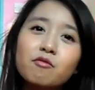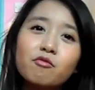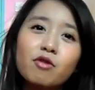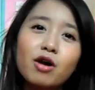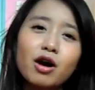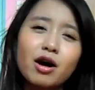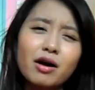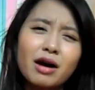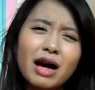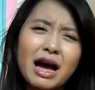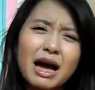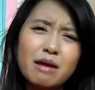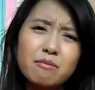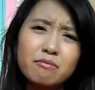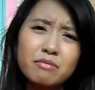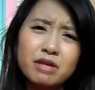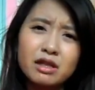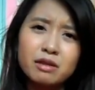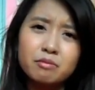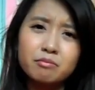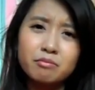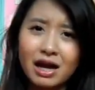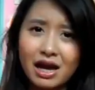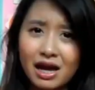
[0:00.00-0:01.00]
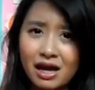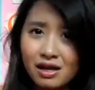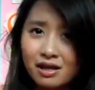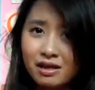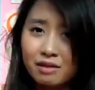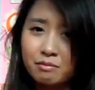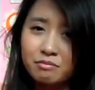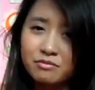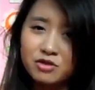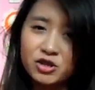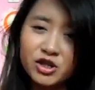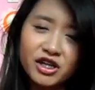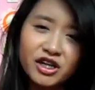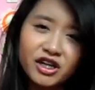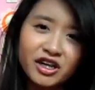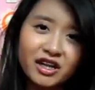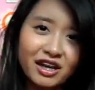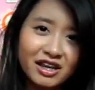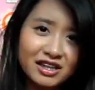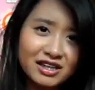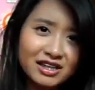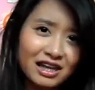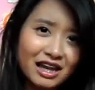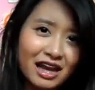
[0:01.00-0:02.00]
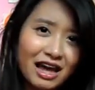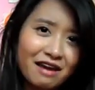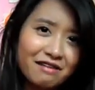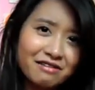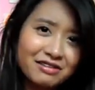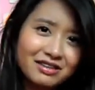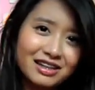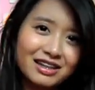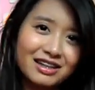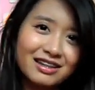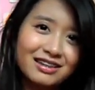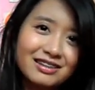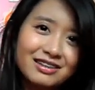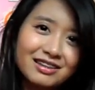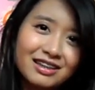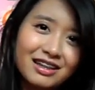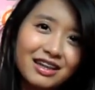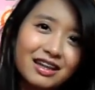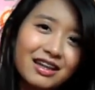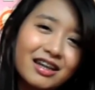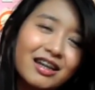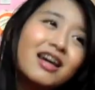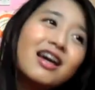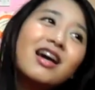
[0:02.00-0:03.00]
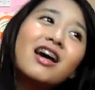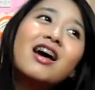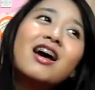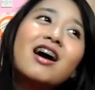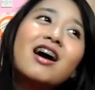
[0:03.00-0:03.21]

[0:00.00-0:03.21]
what I mean by treat it as a lifestyle thing.